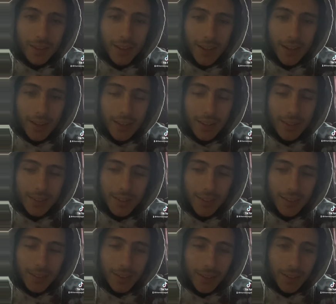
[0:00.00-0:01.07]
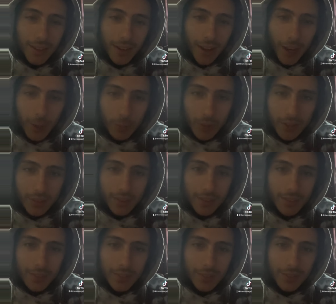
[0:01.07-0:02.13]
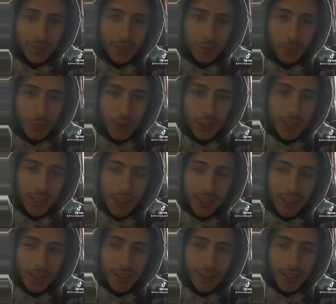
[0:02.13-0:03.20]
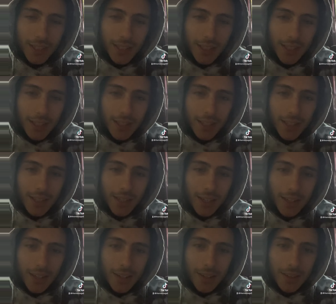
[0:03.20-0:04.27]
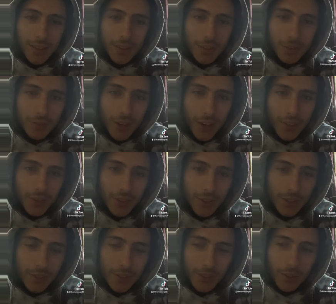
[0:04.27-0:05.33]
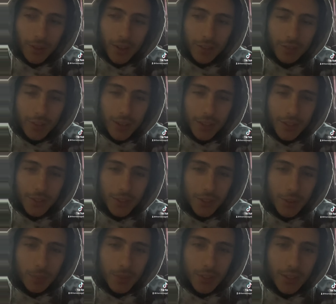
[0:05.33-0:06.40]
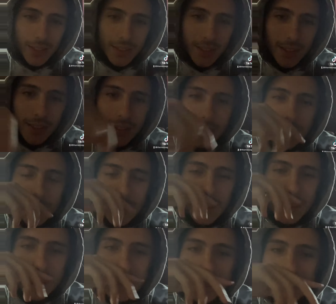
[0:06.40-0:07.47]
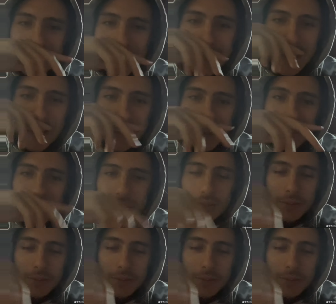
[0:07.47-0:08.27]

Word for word: And and and Ammon was considered uh, the father or the grandfather or something like that in uh, in Egypt.